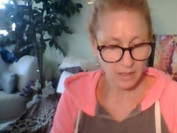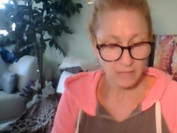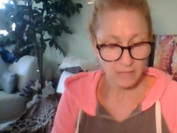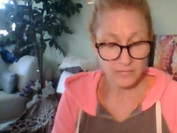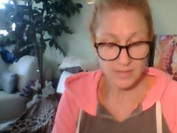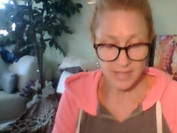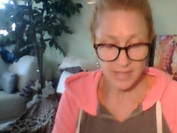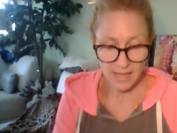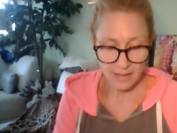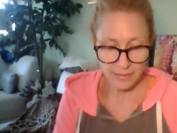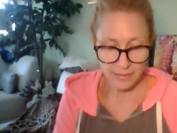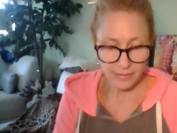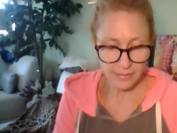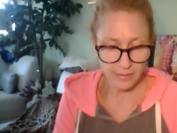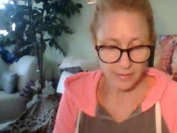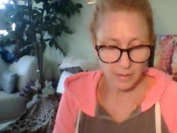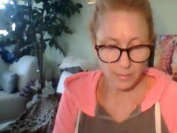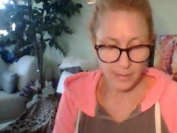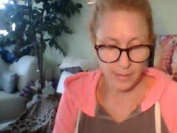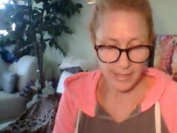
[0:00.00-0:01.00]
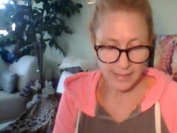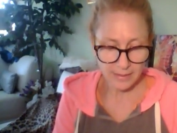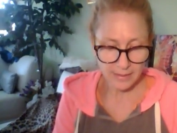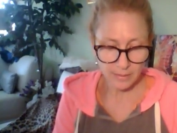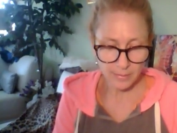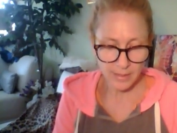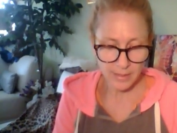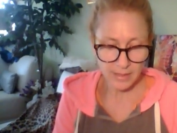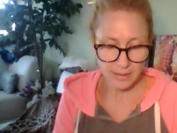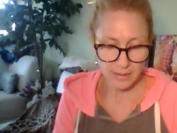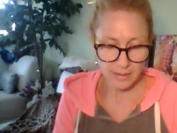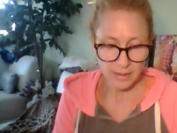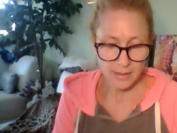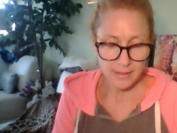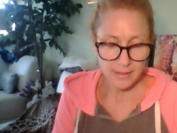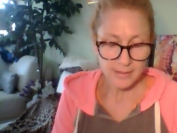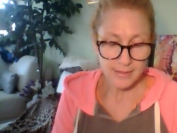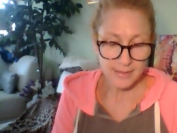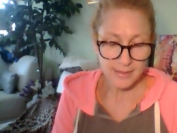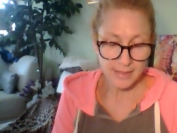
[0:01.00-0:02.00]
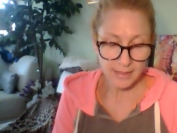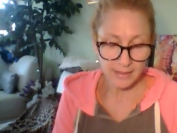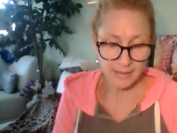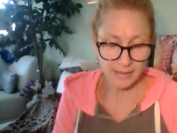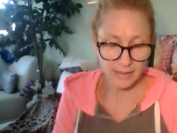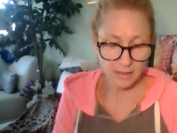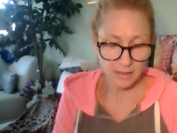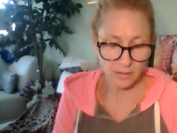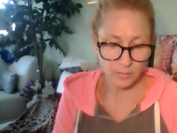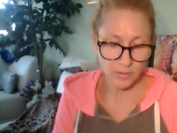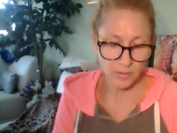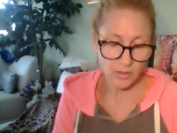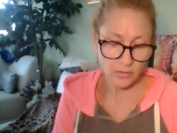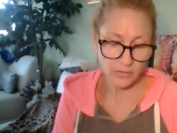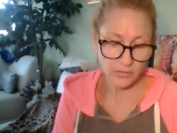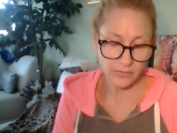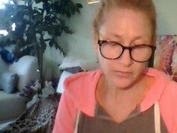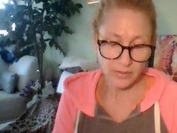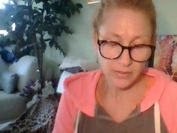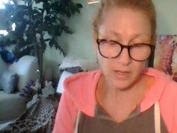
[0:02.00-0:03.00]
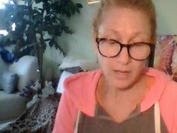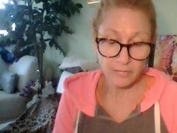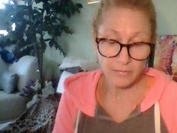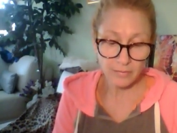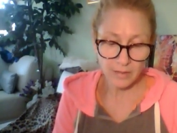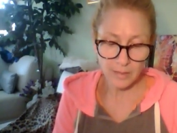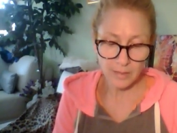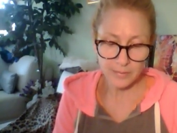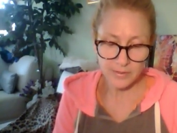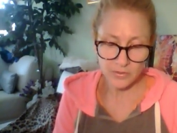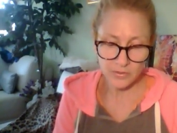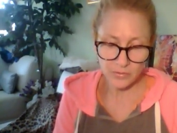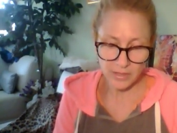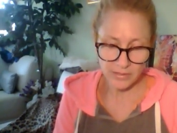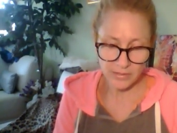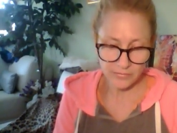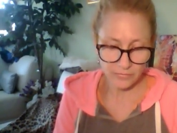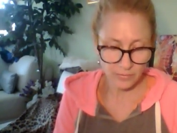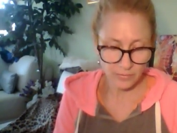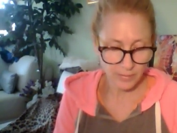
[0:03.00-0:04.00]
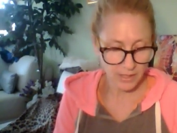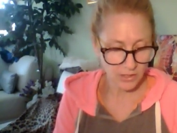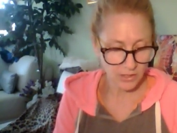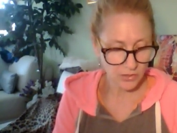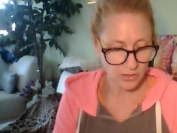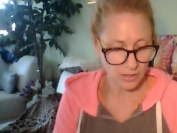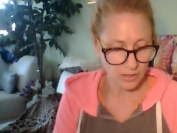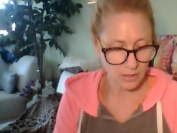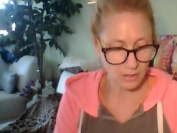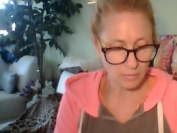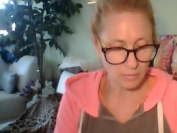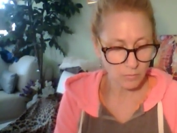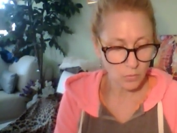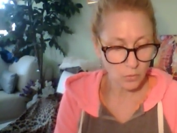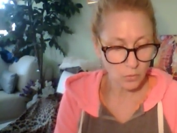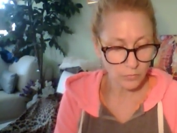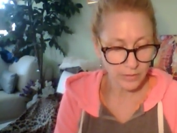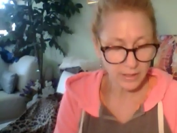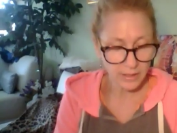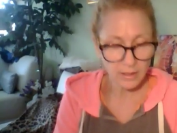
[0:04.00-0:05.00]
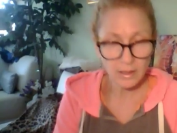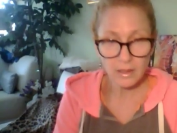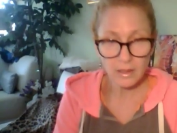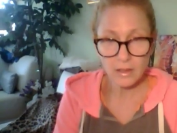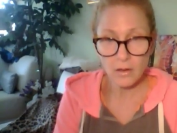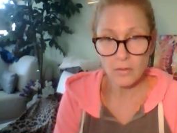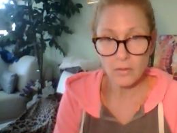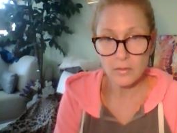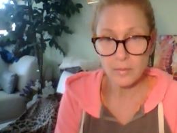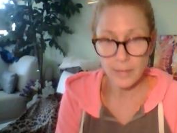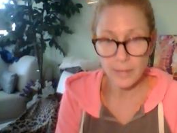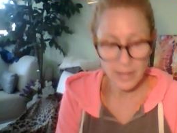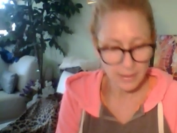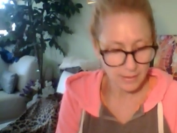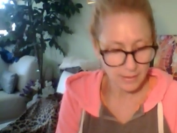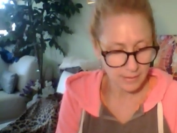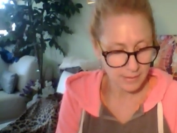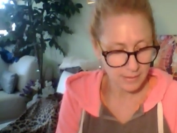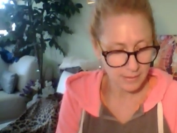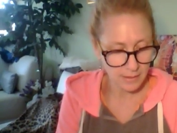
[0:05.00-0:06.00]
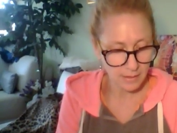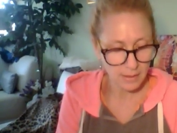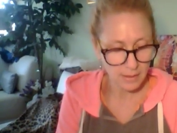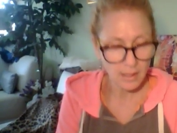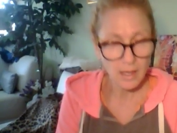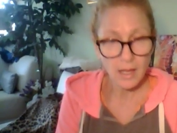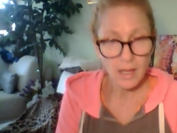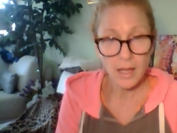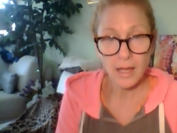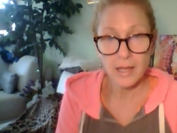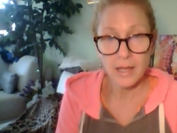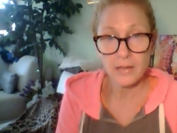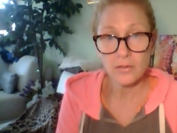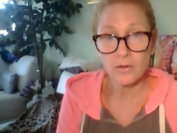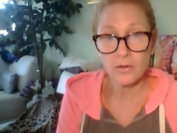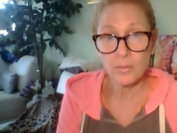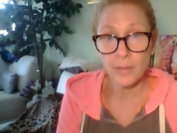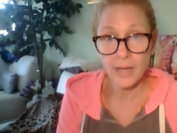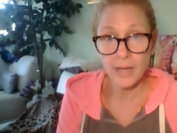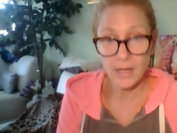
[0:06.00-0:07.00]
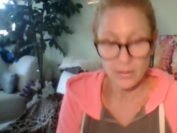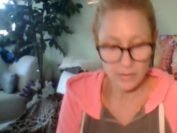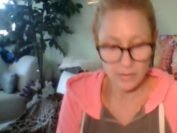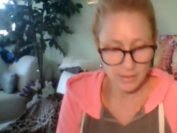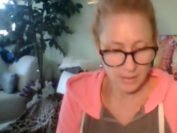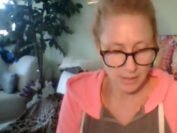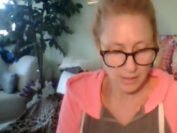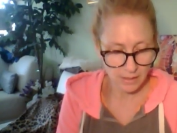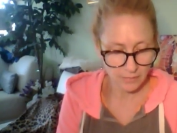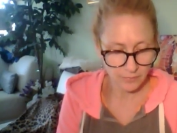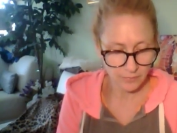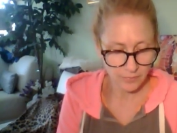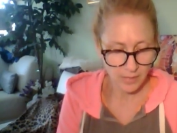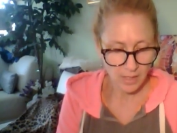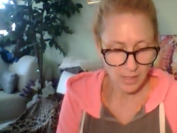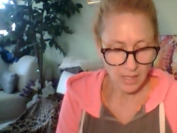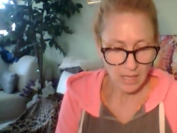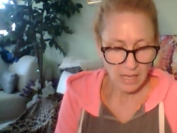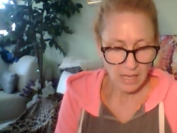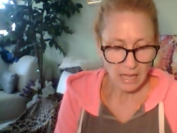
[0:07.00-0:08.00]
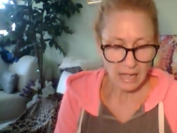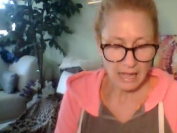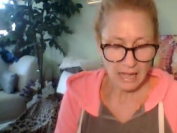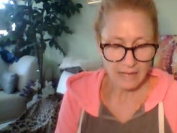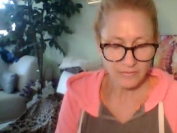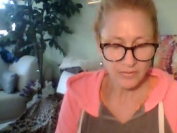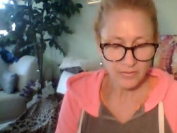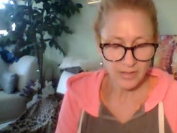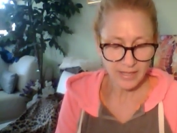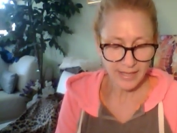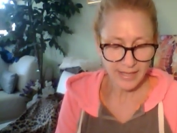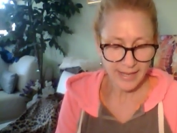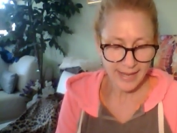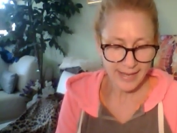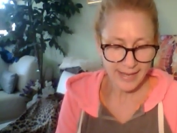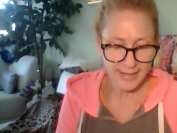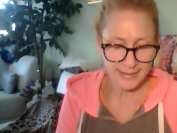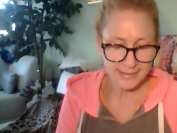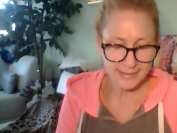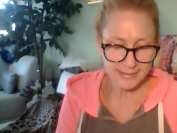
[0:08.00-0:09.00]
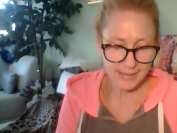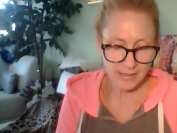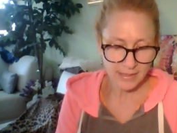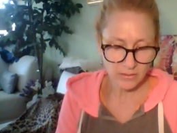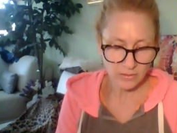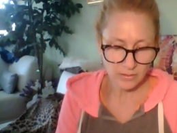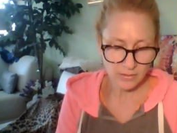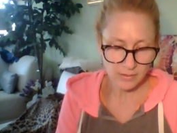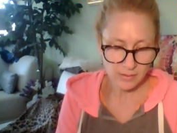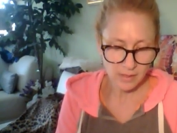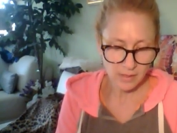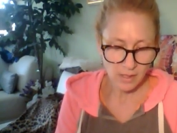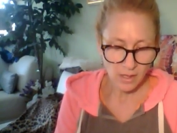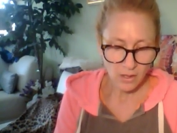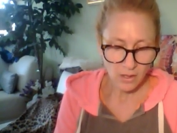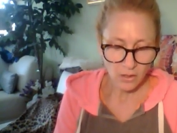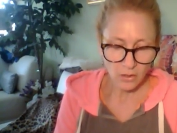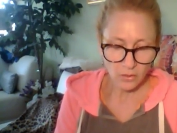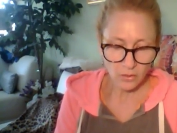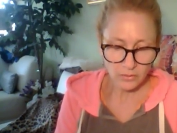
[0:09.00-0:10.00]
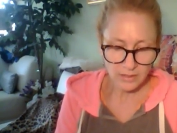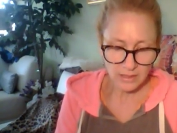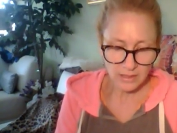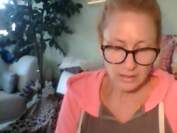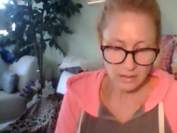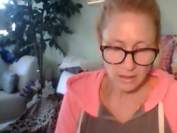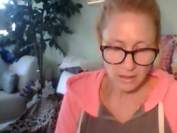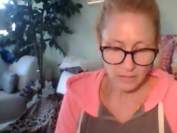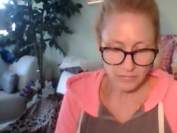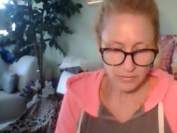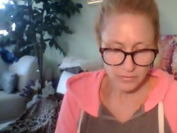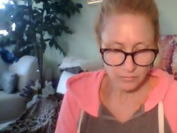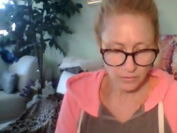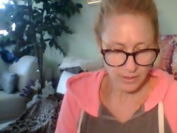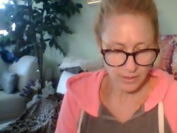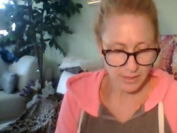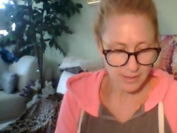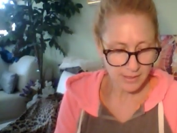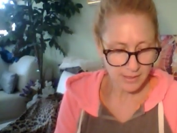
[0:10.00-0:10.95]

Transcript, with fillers: of death, abandonment, stealing, abuse, cover-ups, transformation, moving, codependency, and or parenting. After the chaos settles, only love is really